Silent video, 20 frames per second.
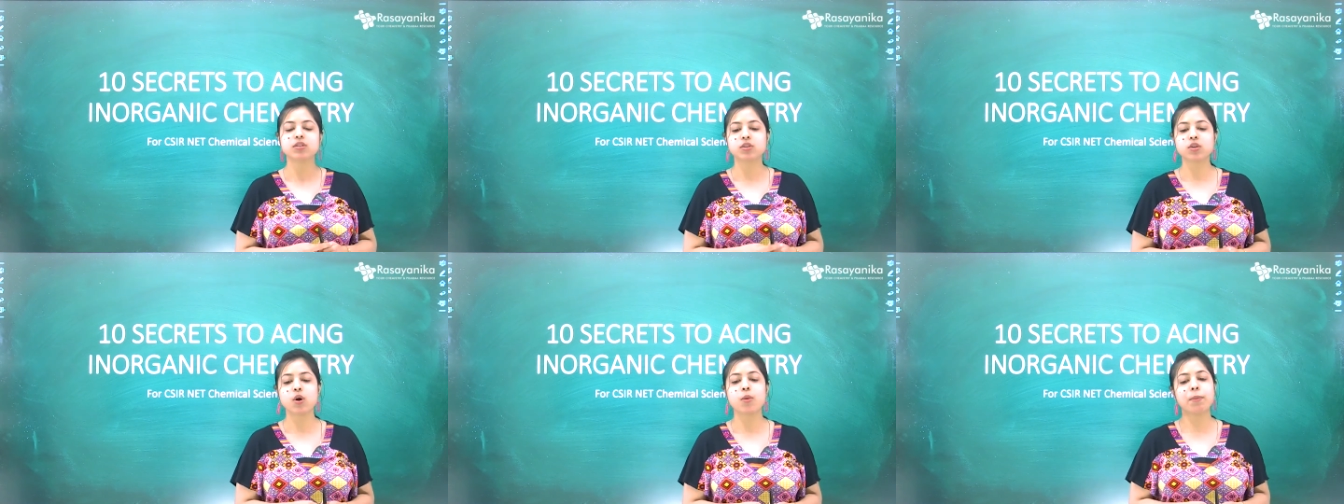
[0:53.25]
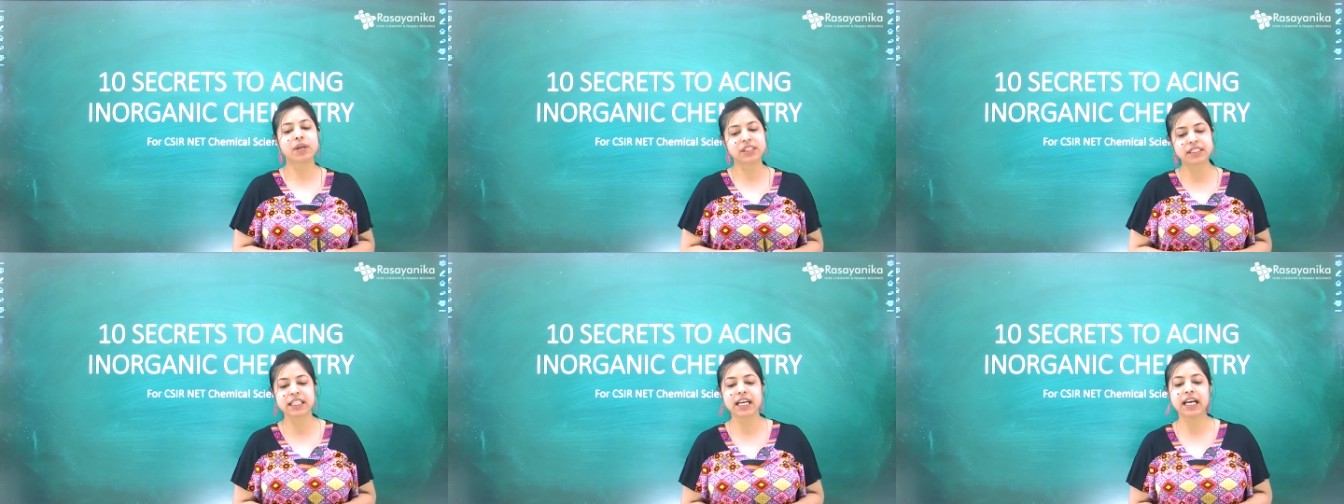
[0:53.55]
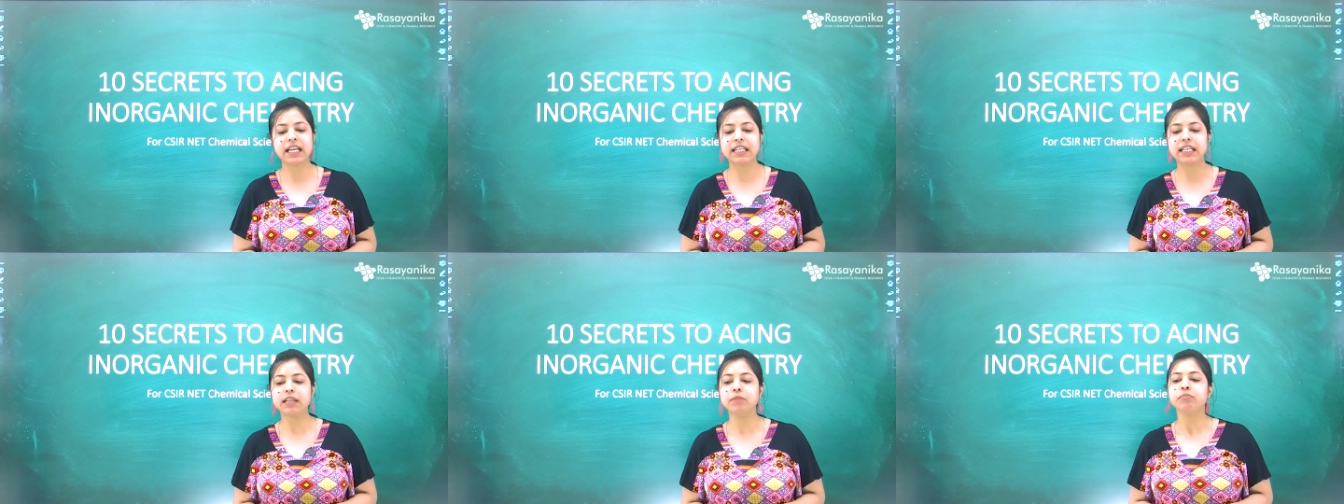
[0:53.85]
So
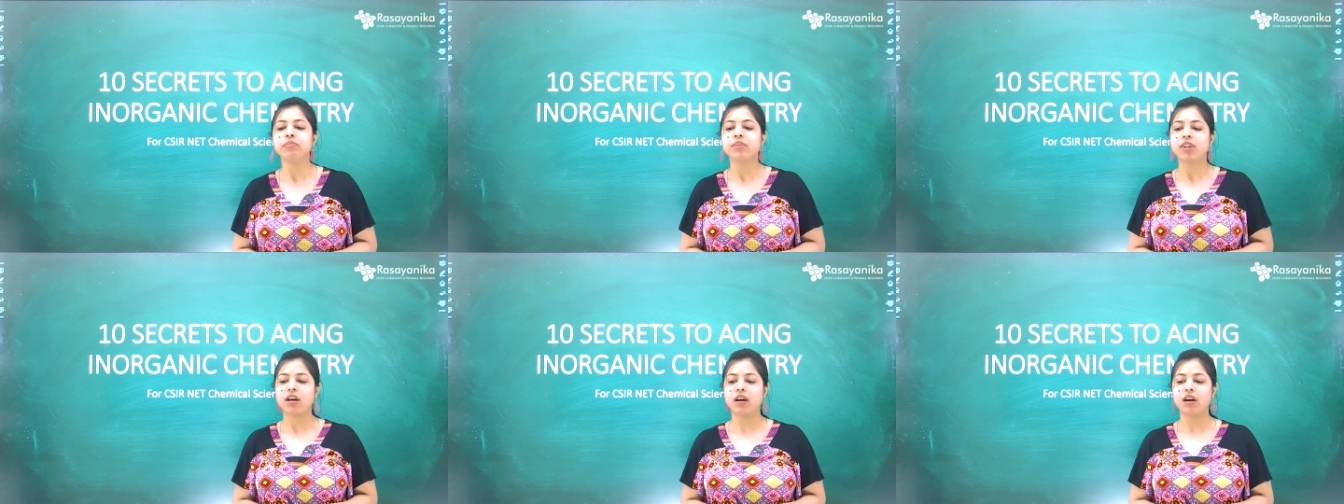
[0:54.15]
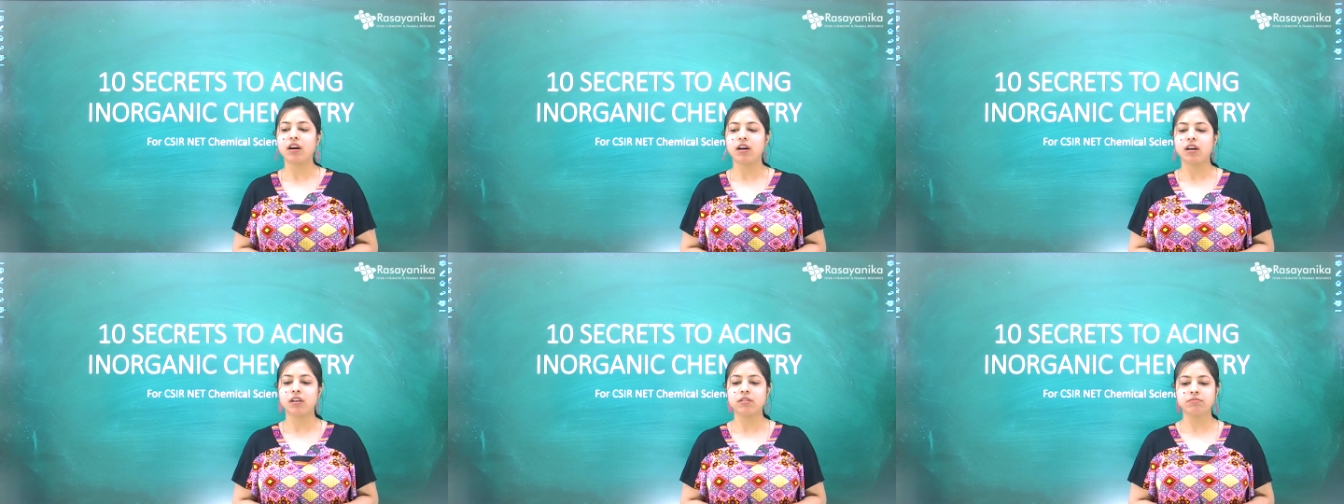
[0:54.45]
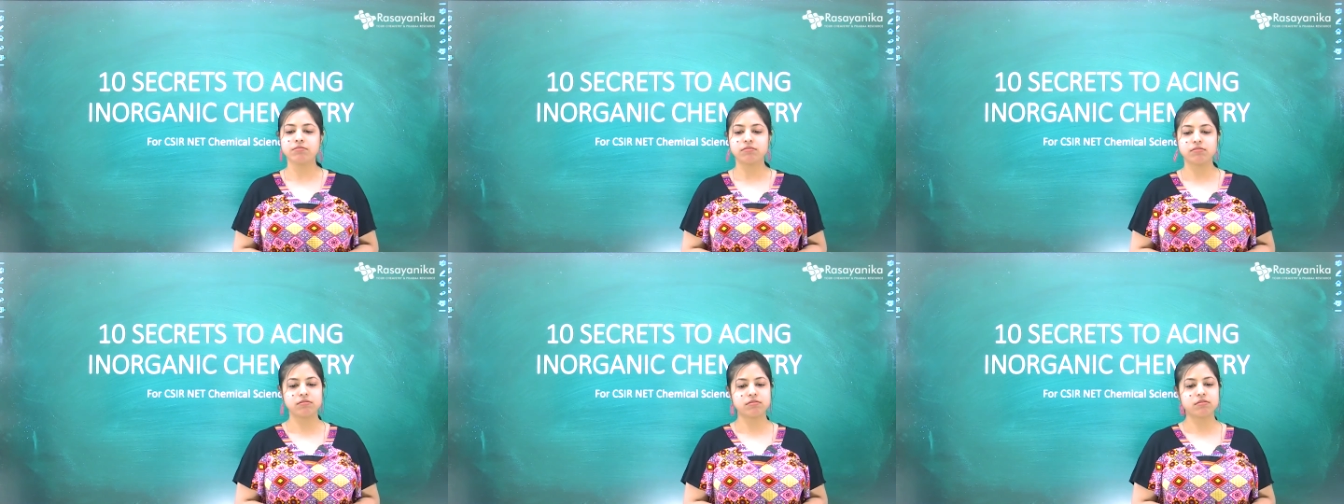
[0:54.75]
basically,
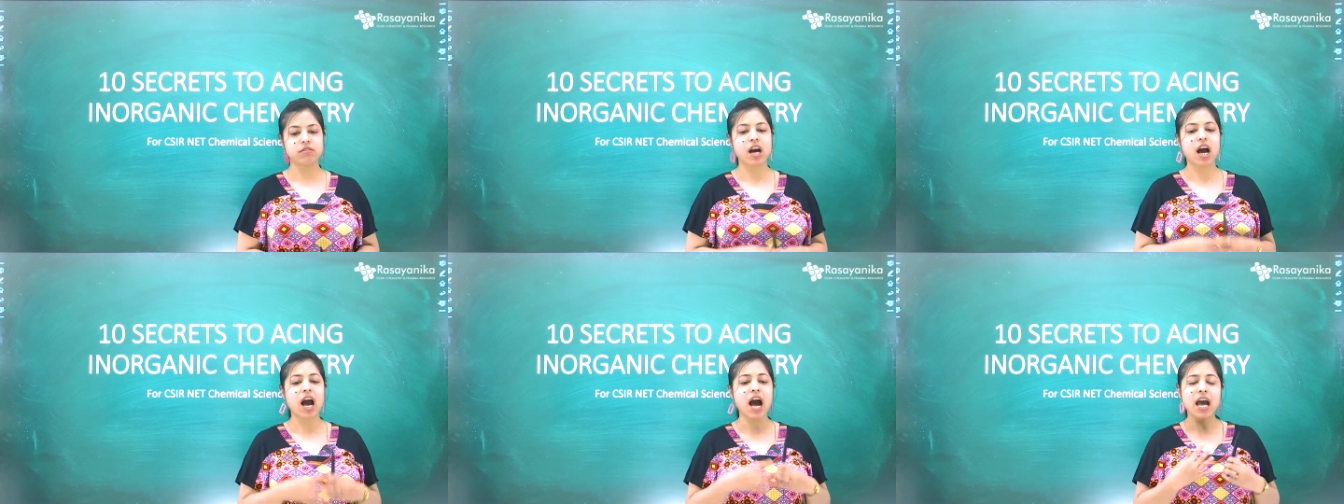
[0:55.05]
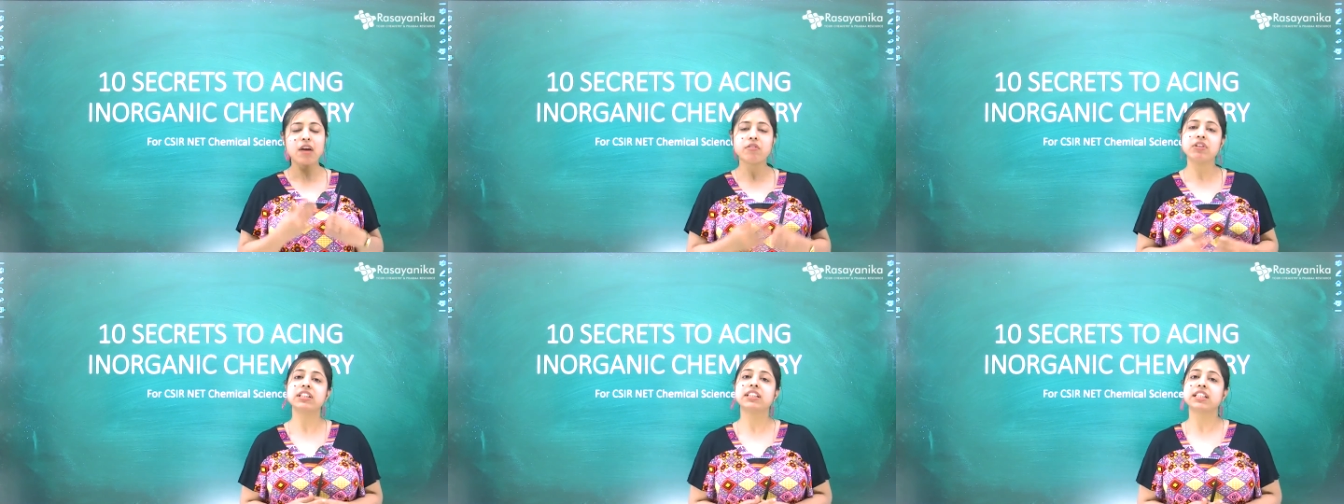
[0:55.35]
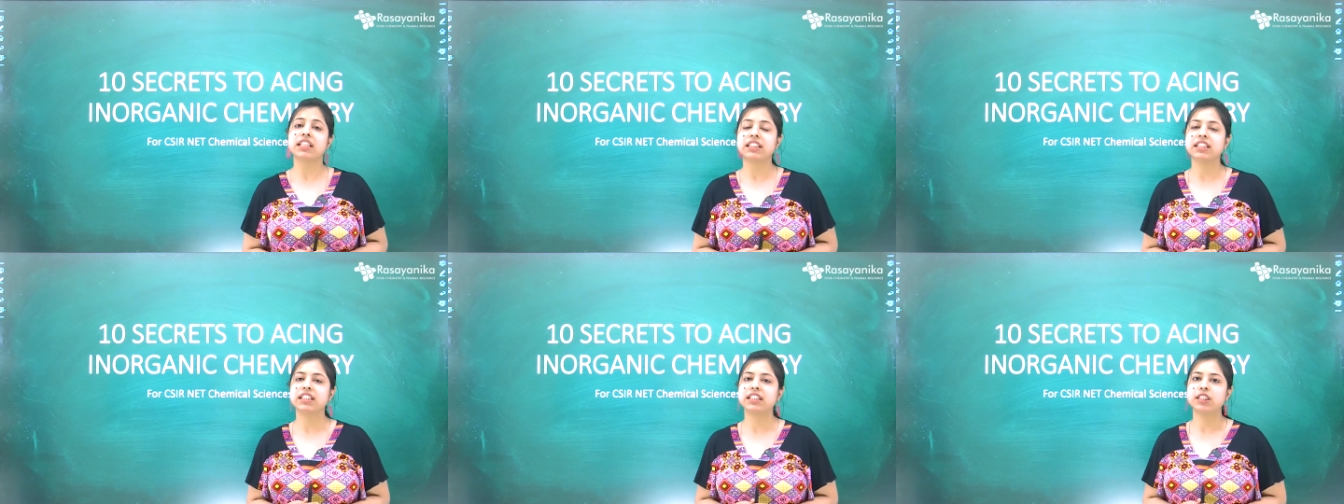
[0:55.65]
uh, I
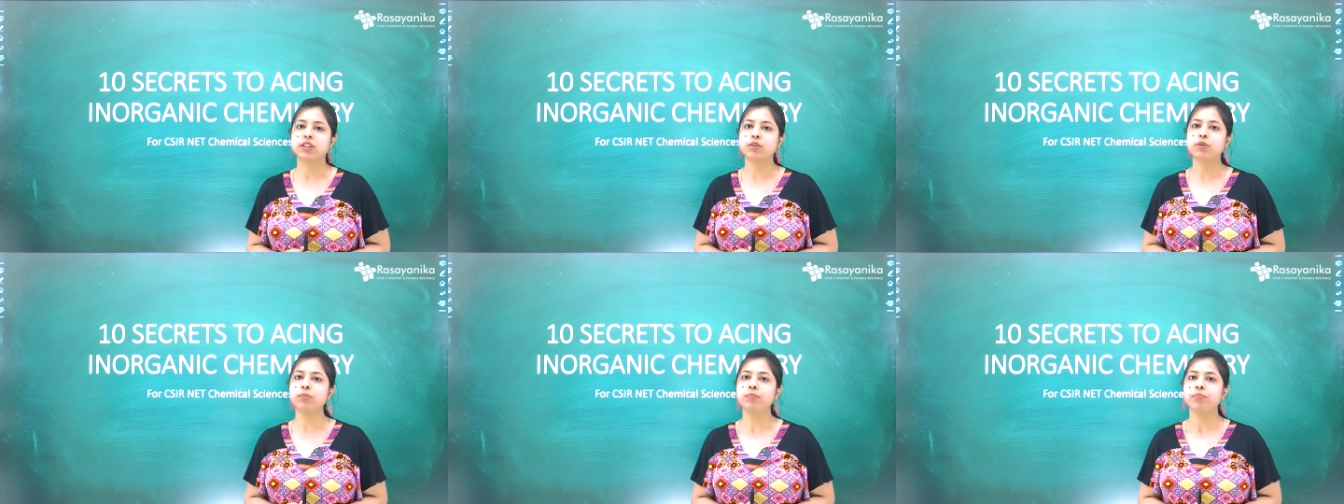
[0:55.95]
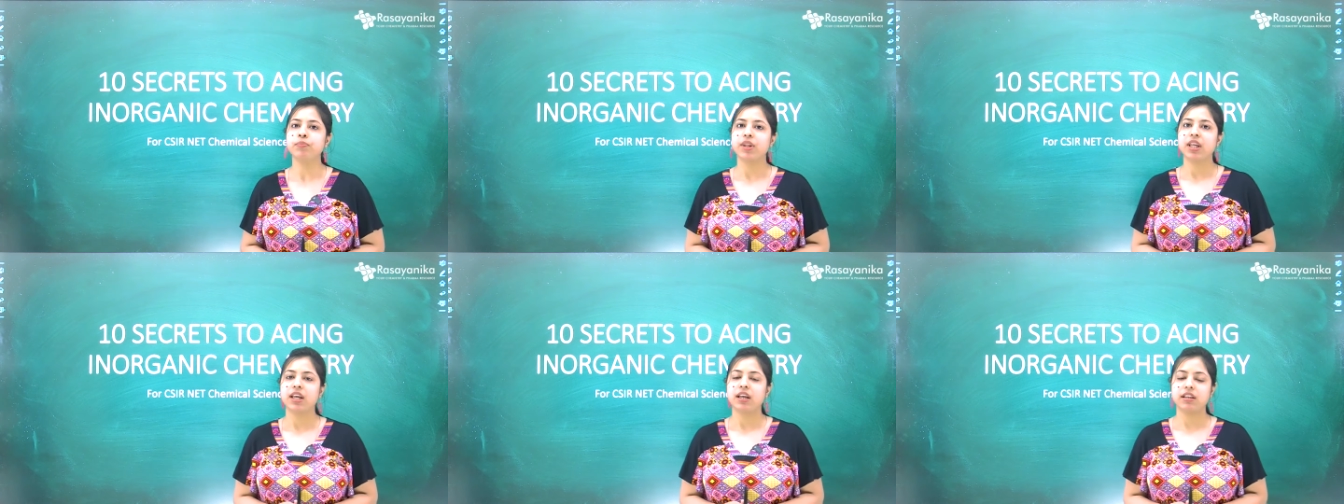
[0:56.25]
will suggest you,